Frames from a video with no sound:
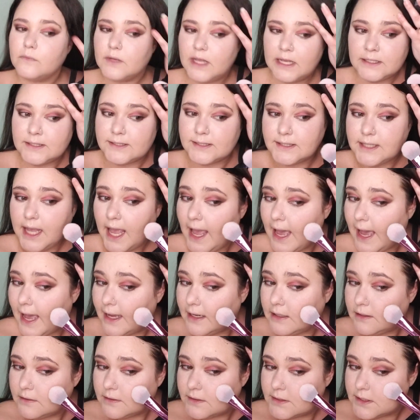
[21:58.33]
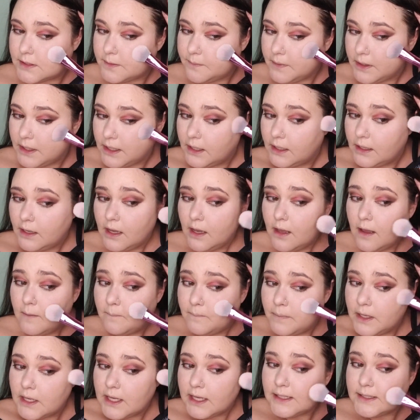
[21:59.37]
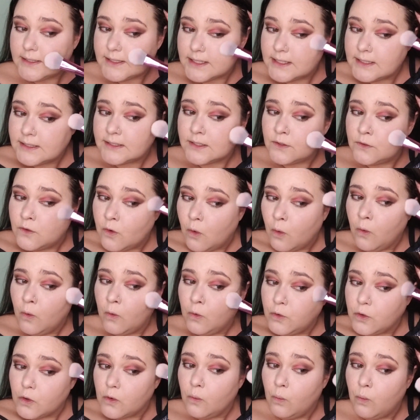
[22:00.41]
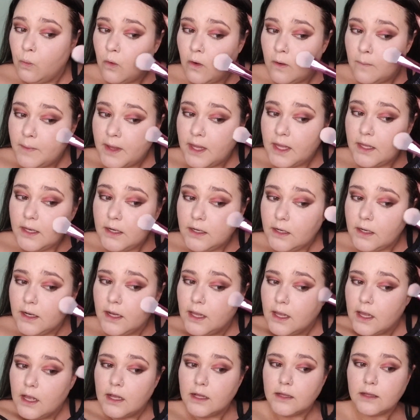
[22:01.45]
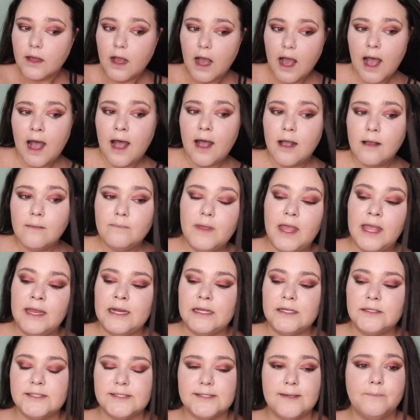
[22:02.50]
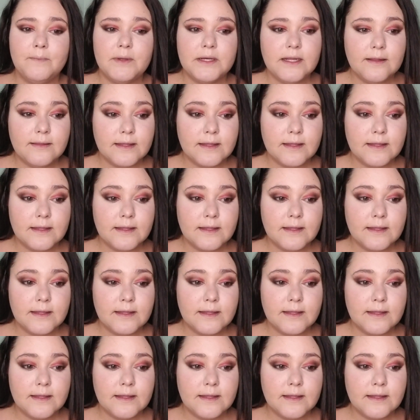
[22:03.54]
it's sad to me because as an older woman and as somebody